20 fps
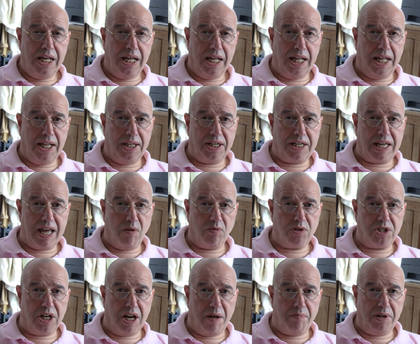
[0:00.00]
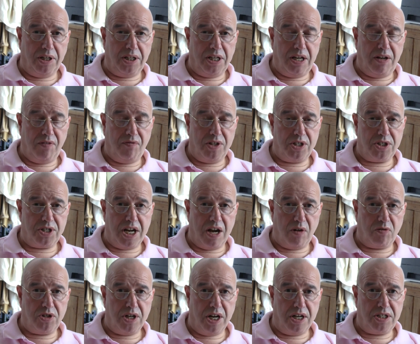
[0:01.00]
Uh, the council, I believe, is
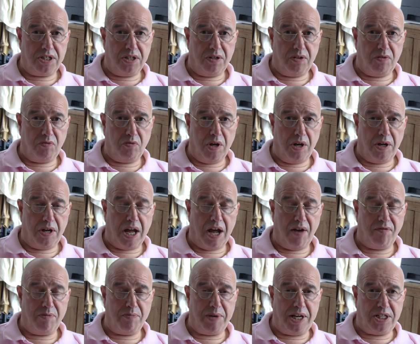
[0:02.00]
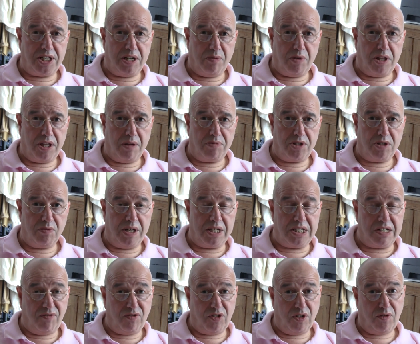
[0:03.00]
now trying to uh, have a meeting with them to
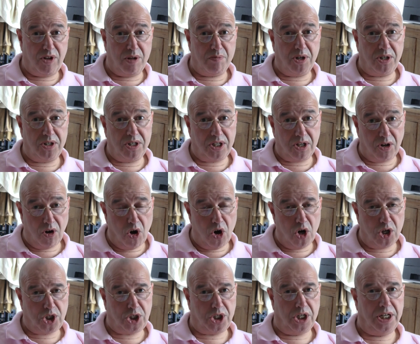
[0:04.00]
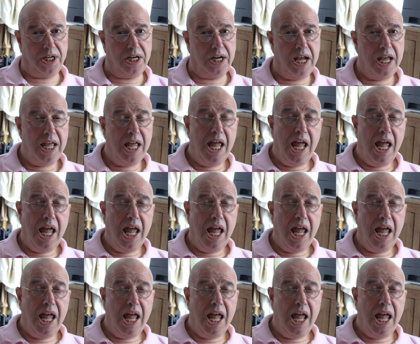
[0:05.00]
interview them under caution.